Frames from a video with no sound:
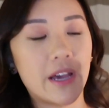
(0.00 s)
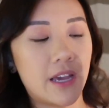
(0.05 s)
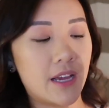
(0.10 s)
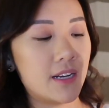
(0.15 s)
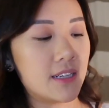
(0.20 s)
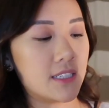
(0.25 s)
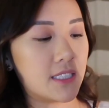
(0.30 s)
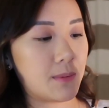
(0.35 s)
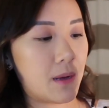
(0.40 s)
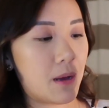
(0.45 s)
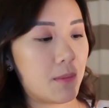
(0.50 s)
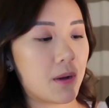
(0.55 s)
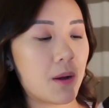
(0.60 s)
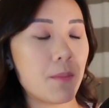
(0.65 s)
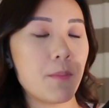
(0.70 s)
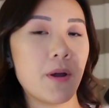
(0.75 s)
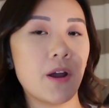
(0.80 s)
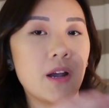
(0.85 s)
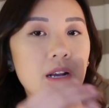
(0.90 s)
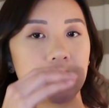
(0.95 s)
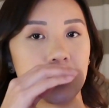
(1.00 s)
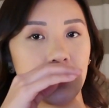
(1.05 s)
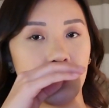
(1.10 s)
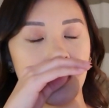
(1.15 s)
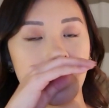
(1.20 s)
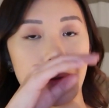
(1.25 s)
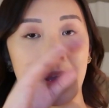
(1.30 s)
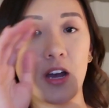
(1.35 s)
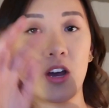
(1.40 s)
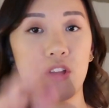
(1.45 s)
Okay, it is small. I'm comparing it to
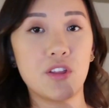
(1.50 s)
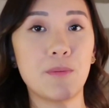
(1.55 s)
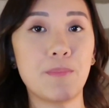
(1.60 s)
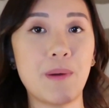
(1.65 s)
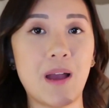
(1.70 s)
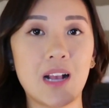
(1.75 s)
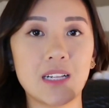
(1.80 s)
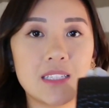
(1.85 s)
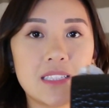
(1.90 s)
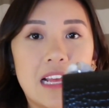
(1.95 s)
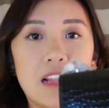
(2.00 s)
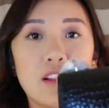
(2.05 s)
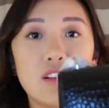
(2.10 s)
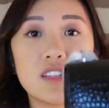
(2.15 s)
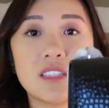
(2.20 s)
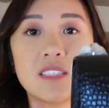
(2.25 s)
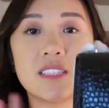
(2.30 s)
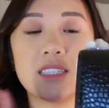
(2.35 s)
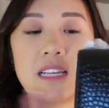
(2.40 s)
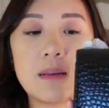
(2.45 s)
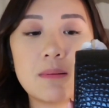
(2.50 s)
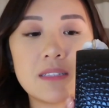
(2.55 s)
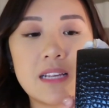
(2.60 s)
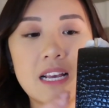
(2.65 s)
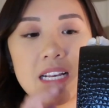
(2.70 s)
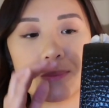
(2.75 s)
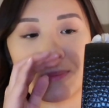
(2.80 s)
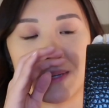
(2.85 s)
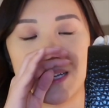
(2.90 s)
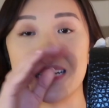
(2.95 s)
one of my other bags that looks the same
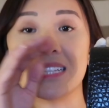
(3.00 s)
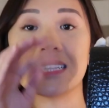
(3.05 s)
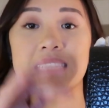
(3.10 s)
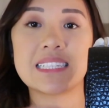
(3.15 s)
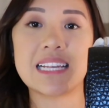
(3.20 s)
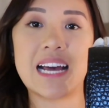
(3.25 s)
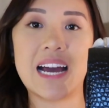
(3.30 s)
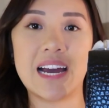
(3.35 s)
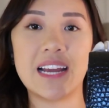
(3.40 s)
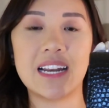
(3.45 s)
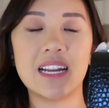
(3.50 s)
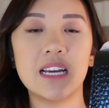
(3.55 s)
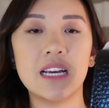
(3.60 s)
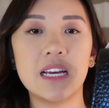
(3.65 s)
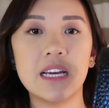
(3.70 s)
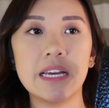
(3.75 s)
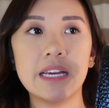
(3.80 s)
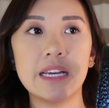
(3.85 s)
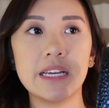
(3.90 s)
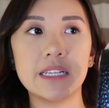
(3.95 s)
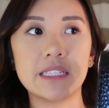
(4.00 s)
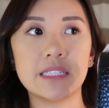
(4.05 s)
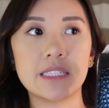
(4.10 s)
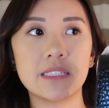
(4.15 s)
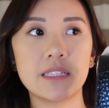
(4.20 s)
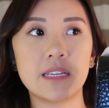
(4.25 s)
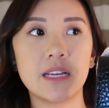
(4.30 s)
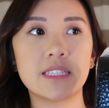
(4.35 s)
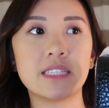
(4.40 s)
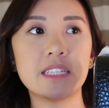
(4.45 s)
size, but inside
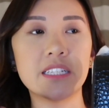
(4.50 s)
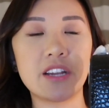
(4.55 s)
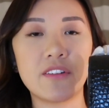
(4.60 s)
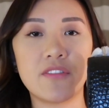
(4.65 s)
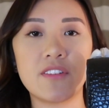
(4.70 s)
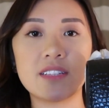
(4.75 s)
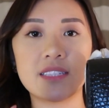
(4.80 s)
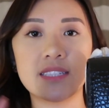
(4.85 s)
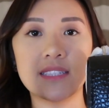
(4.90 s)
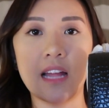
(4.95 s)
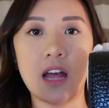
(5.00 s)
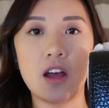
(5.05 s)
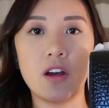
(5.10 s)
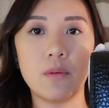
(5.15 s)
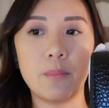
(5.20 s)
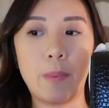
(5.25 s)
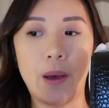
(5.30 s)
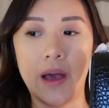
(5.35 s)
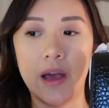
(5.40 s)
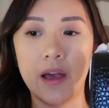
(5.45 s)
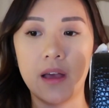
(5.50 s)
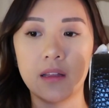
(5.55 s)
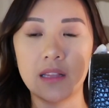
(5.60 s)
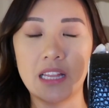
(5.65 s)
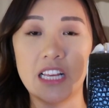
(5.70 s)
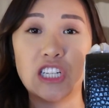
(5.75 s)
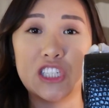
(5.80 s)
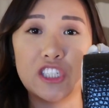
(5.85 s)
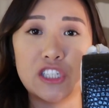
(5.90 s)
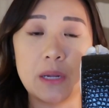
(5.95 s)
it's a different style bag,
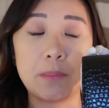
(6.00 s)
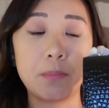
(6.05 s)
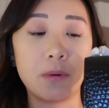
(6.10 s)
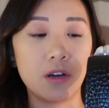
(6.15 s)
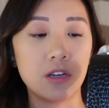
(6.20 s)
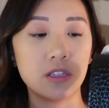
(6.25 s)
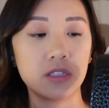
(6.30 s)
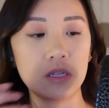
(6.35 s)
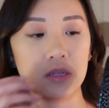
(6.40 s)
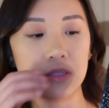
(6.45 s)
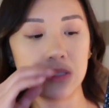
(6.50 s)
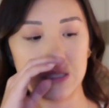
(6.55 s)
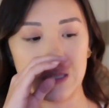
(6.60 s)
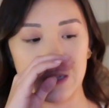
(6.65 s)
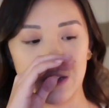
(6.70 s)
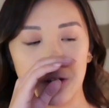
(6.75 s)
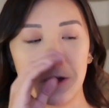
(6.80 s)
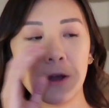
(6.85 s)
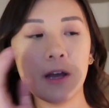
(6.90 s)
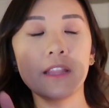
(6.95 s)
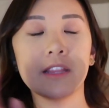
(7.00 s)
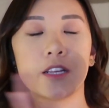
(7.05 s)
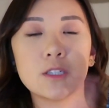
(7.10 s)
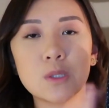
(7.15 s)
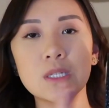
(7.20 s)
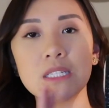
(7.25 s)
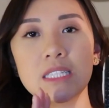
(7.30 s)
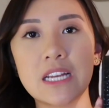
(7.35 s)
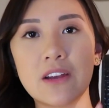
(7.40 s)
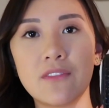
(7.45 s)
like shape also. So this
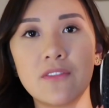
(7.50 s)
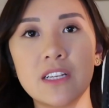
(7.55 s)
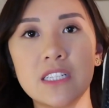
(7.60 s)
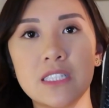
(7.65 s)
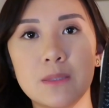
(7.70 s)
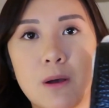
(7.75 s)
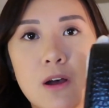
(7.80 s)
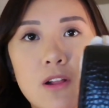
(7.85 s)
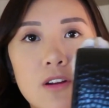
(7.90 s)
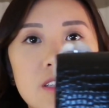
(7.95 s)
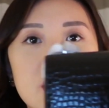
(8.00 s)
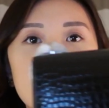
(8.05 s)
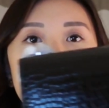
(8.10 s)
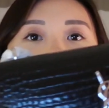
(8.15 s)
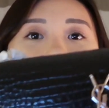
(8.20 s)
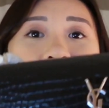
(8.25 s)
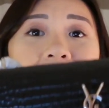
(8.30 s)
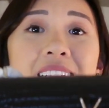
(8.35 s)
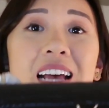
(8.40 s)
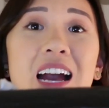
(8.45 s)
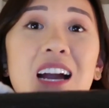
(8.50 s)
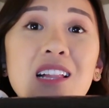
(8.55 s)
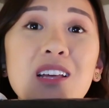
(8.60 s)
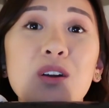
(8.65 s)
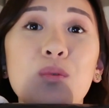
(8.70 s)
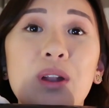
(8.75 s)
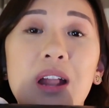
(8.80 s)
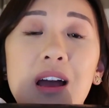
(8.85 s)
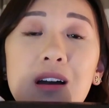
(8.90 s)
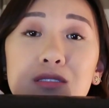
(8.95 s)
one's definitely smaller. This is exactly
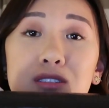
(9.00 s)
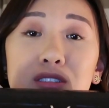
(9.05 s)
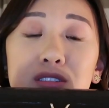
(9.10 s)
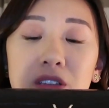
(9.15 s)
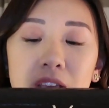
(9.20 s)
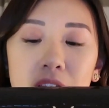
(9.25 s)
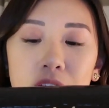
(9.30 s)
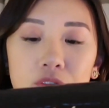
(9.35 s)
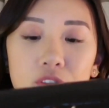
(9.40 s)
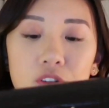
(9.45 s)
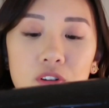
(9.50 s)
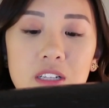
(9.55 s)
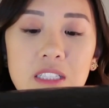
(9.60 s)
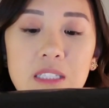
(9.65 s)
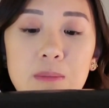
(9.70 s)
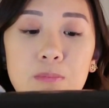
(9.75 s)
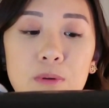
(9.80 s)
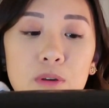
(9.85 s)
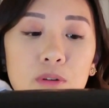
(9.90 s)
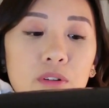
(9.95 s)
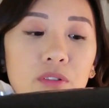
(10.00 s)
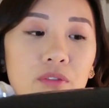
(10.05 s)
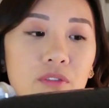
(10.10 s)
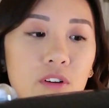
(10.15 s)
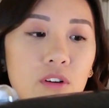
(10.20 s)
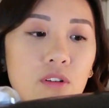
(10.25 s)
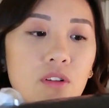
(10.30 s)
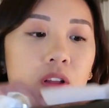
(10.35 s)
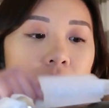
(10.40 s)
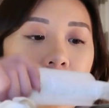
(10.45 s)
what I was looking for. It's
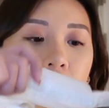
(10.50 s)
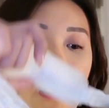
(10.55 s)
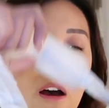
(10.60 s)
beautiful.